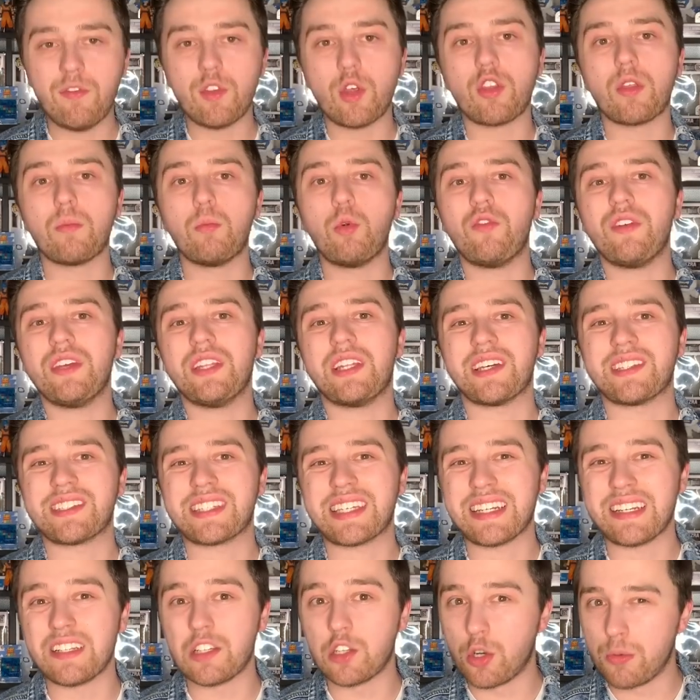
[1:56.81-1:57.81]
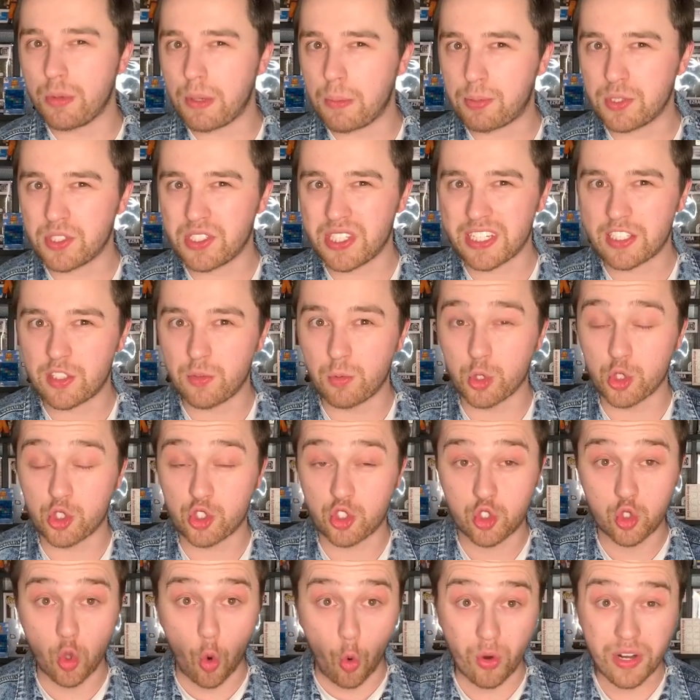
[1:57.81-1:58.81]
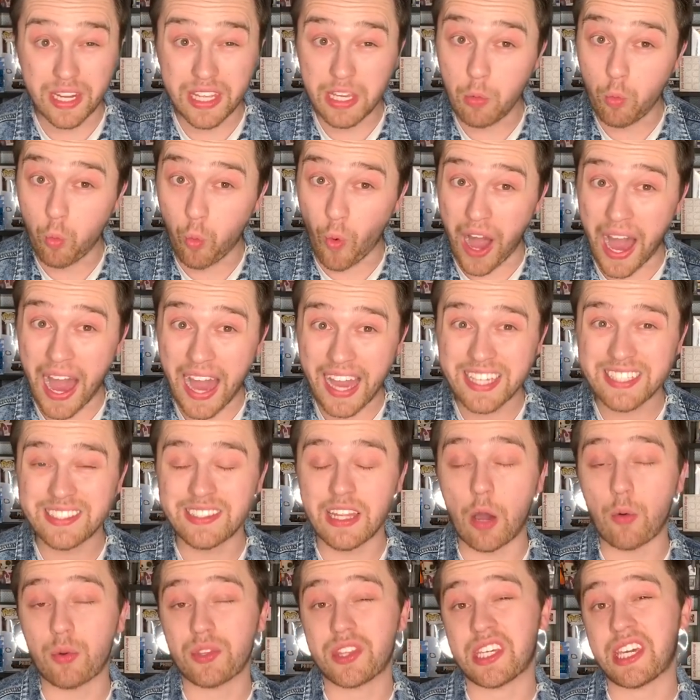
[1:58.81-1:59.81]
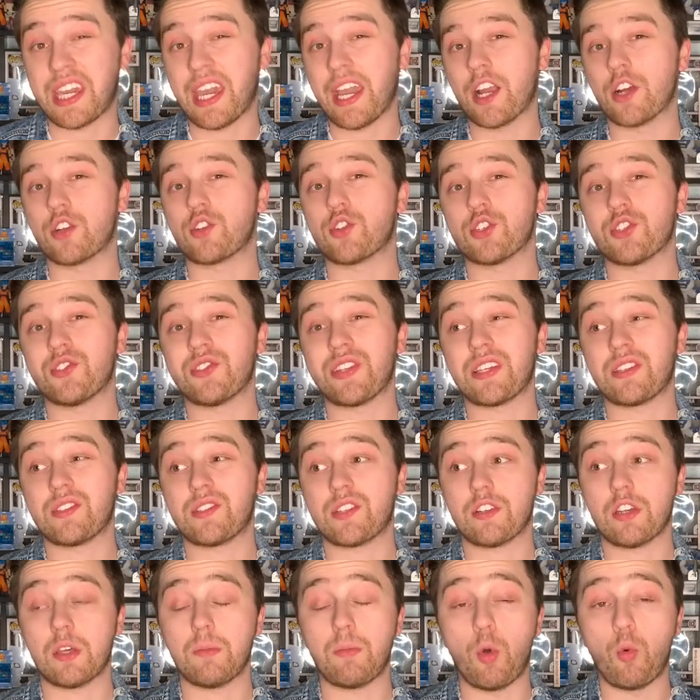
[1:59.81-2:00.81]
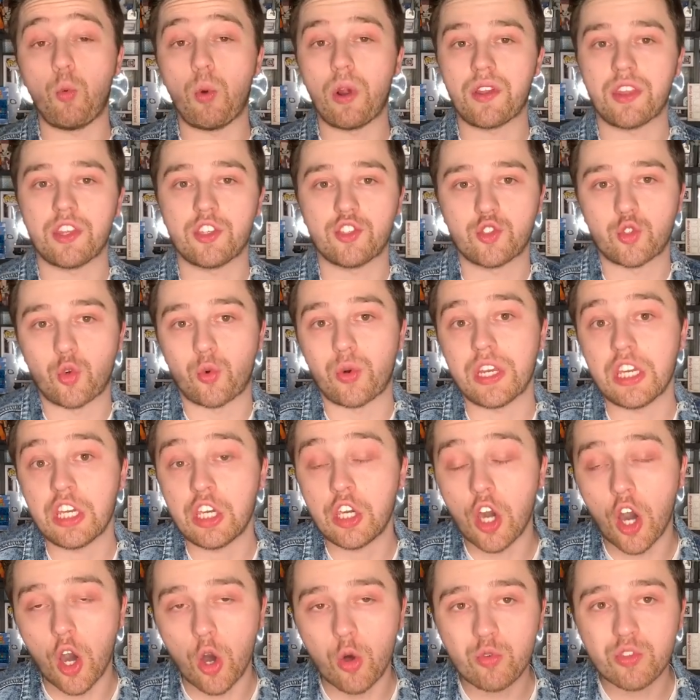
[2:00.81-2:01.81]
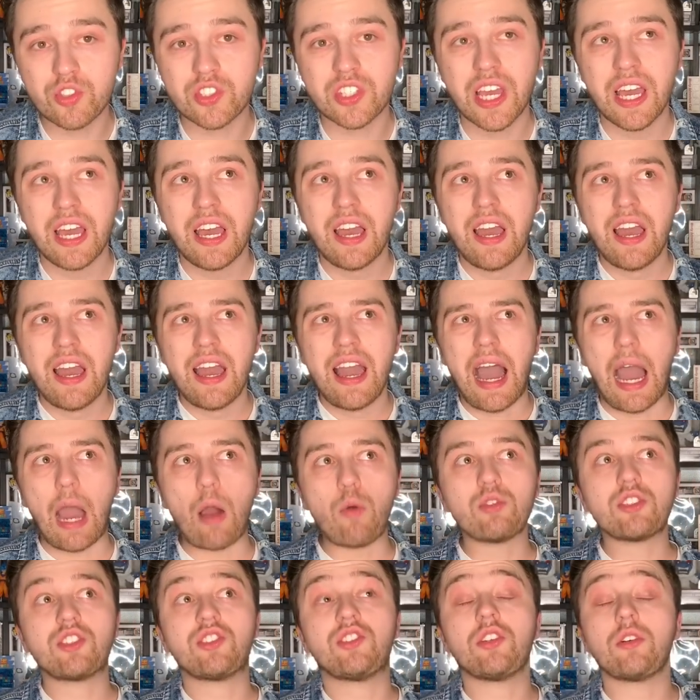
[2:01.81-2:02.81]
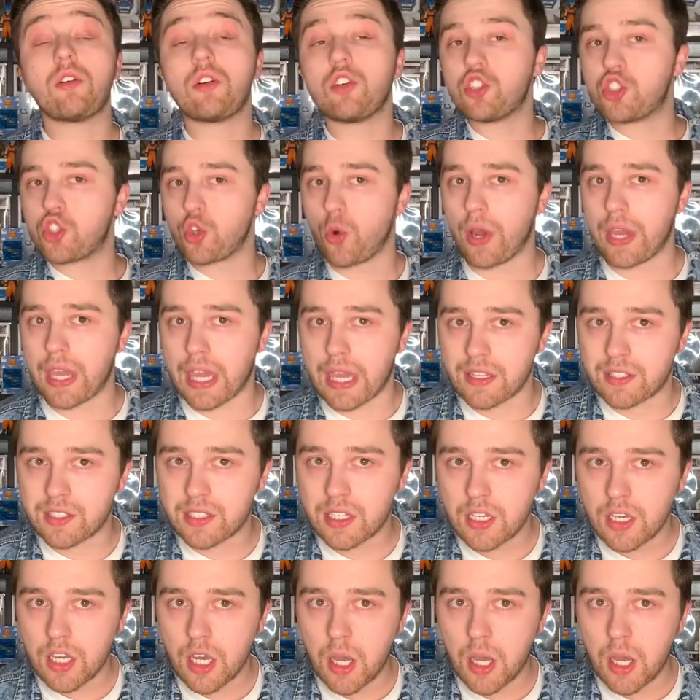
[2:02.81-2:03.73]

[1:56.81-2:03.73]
Though the movie does get a little bit predictable story wise, not with the characters necessarily, but where the story goes, I was still enjoying it.